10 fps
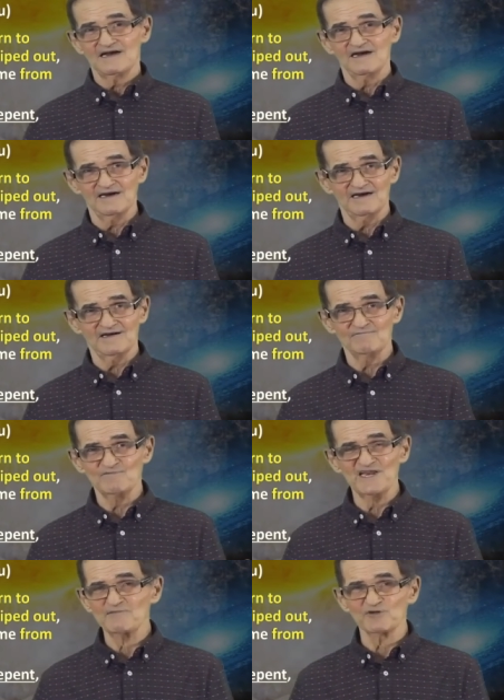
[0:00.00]
uh,
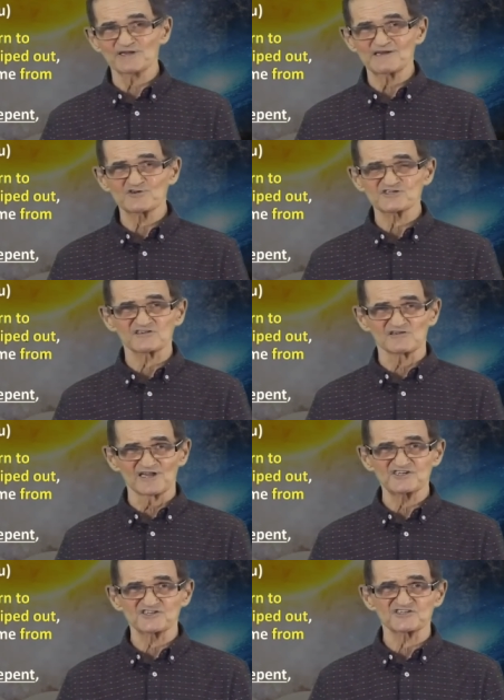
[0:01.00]
many believers in
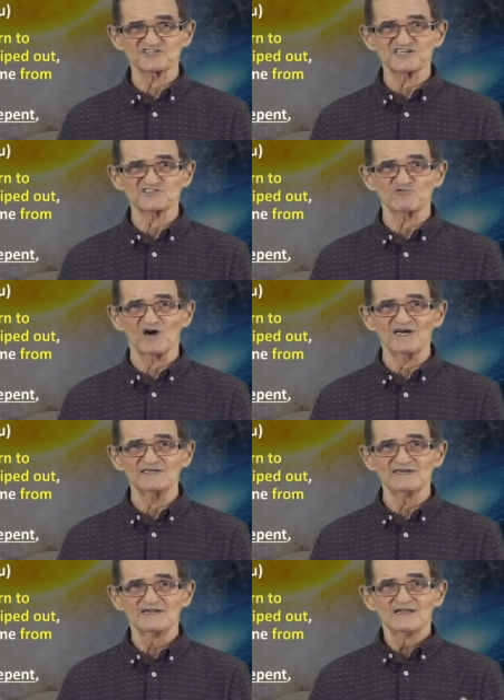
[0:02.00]
Galatians
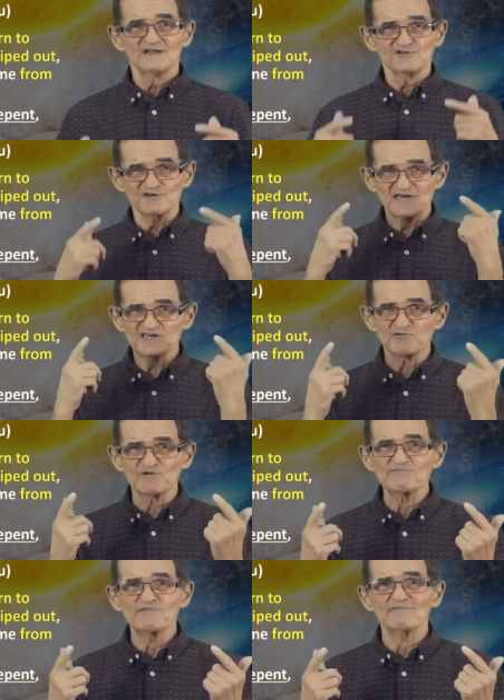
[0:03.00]
6:1, you need to
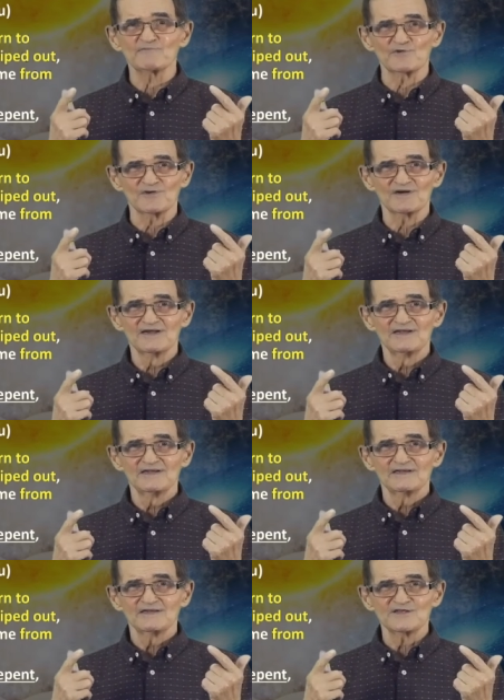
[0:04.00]
remember
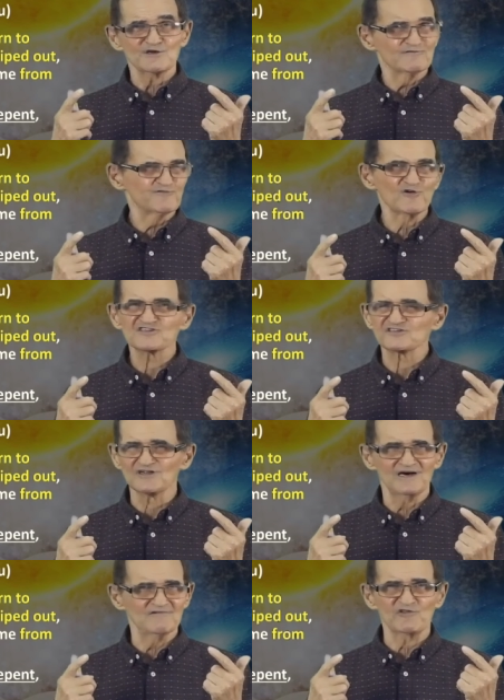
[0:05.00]
your first
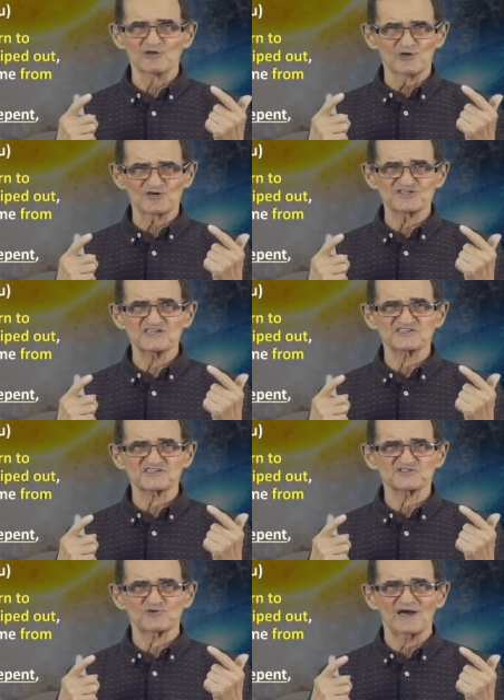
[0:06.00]
love, the Lord
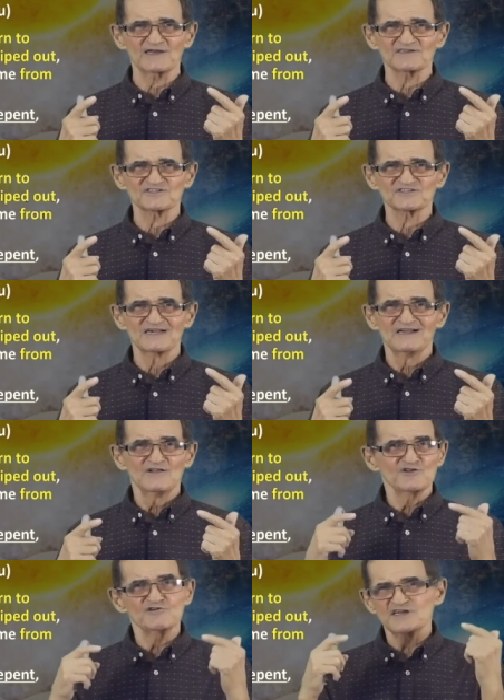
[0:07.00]
Jesus Christ.
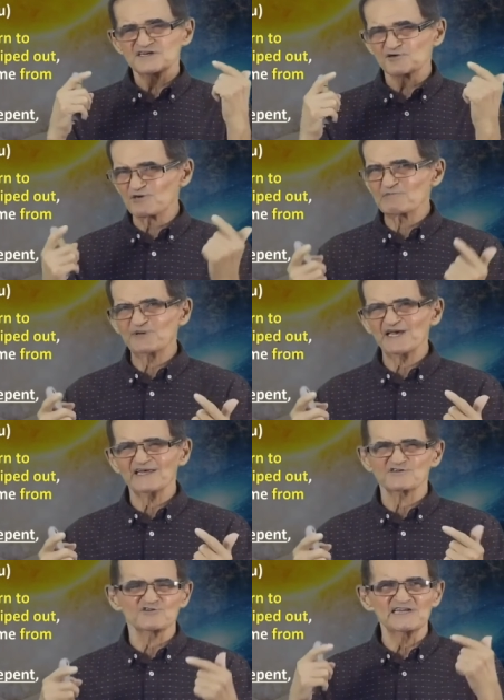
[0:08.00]
You need to
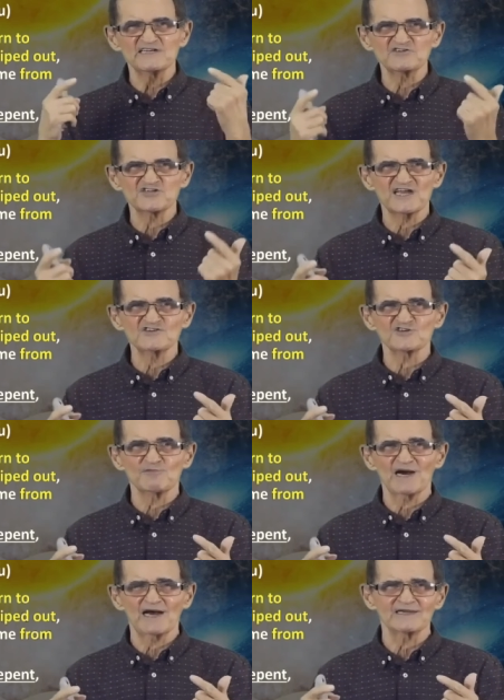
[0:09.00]
repent. You need to change
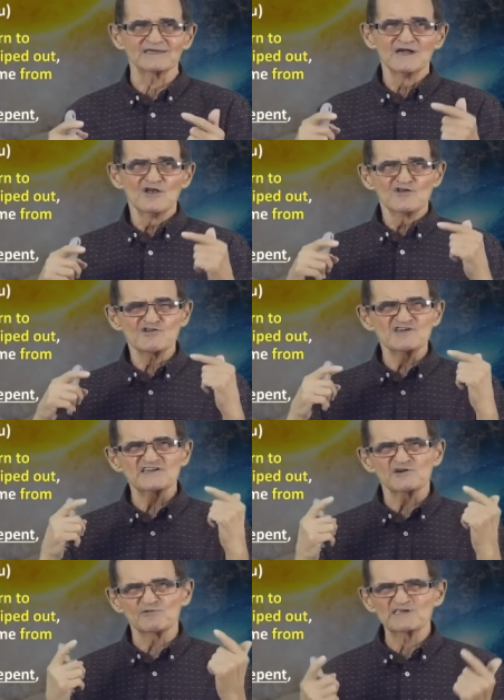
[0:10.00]
your mind. You
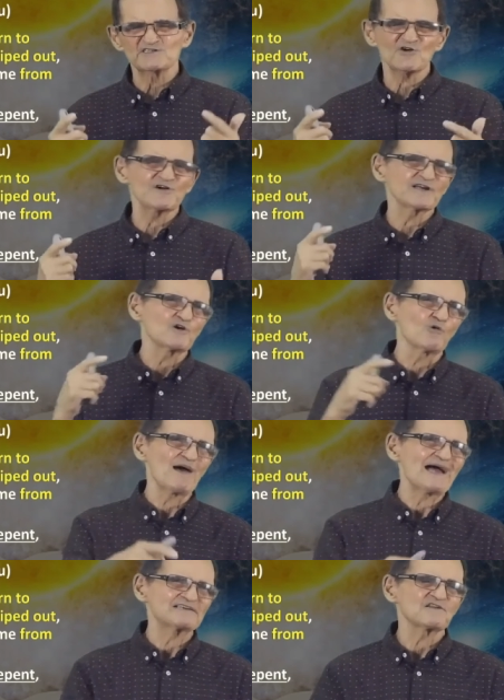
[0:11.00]
need to return and go
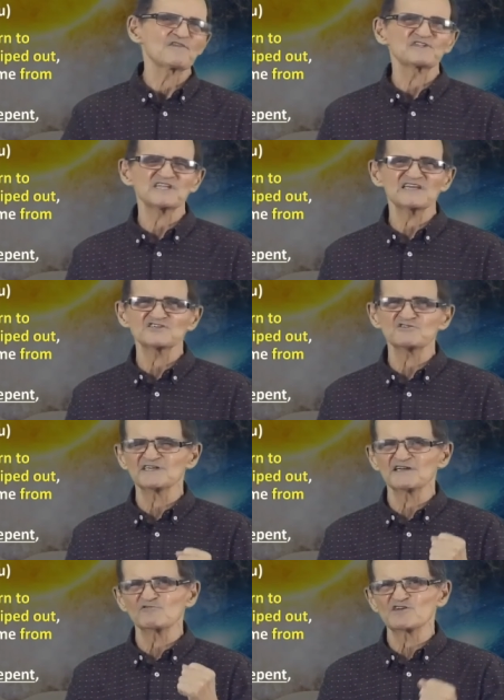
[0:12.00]
back to the things you
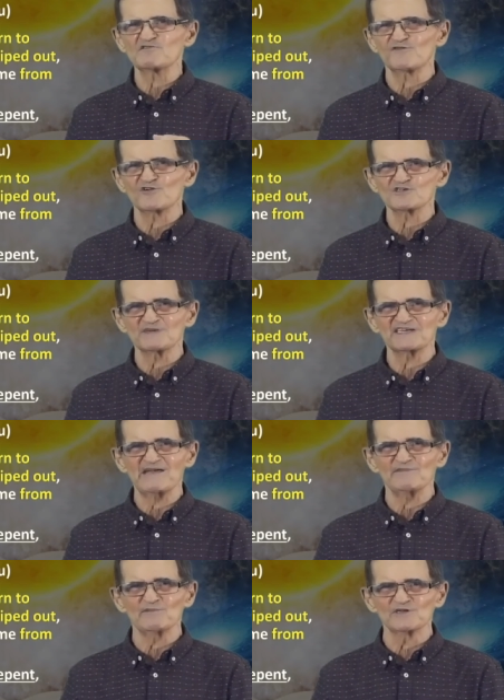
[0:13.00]
did when you first
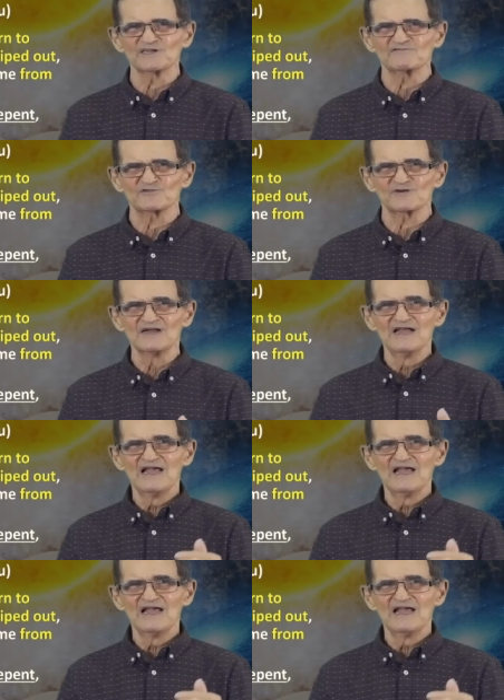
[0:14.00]
became a believer.